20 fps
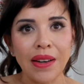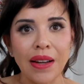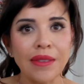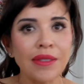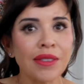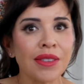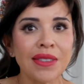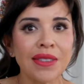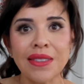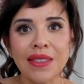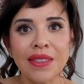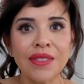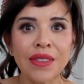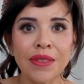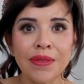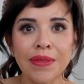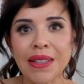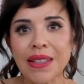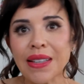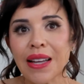I was just
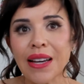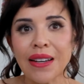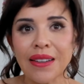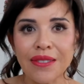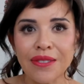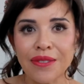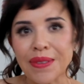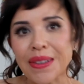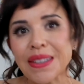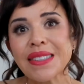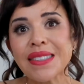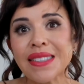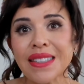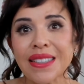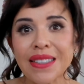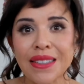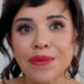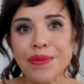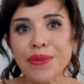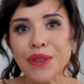living my life,
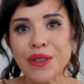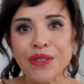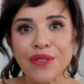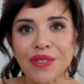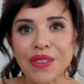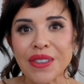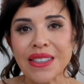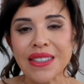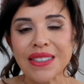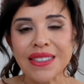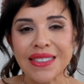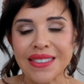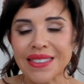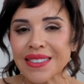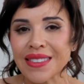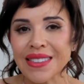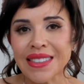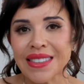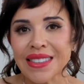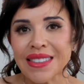messy and imperfect,
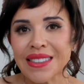and